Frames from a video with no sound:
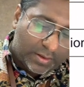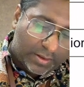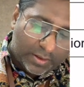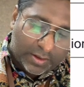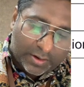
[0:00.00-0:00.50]

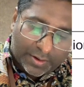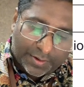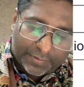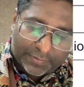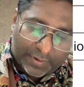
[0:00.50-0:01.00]

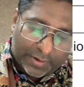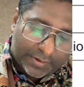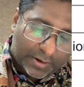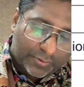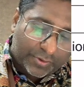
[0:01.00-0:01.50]
increasing
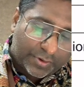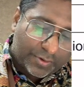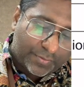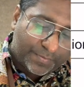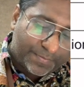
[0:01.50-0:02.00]
down the group.